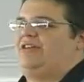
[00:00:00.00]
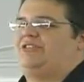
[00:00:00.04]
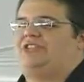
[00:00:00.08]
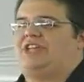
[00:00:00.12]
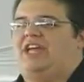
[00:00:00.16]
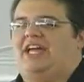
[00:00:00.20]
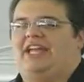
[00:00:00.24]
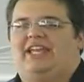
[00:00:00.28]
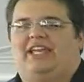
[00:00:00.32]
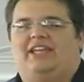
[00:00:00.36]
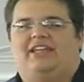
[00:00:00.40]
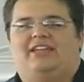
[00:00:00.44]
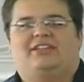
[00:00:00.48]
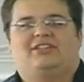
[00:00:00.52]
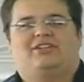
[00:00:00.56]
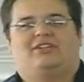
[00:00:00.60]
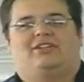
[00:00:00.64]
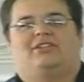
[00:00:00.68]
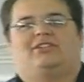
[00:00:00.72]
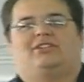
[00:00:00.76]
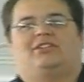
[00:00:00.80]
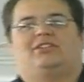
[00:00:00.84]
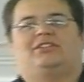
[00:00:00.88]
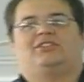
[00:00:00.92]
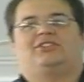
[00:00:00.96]
Now, Jenny,
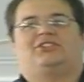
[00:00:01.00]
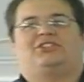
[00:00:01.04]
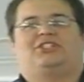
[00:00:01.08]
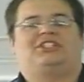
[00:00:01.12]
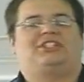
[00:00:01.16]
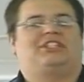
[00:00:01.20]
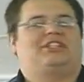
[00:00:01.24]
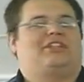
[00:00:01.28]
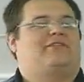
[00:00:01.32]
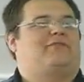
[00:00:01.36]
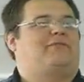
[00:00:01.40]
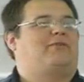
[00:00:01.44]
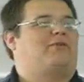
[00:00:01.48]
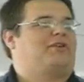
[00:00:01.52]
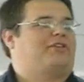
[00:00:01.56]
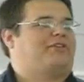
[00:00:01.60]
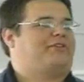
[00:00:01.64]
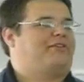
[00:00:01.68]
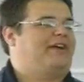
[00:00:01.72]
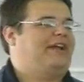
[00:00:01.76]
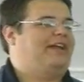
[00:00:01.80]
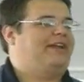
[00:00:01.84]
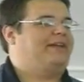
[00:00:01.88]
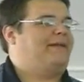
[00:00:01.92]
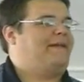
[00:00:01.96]
she's in the
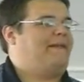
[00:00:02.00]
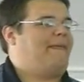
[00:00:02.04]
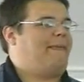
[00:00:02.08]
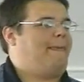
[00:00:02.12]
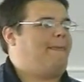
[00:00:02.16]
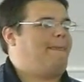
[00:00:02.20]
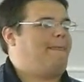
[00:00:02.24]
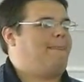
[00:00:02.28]
4th grade.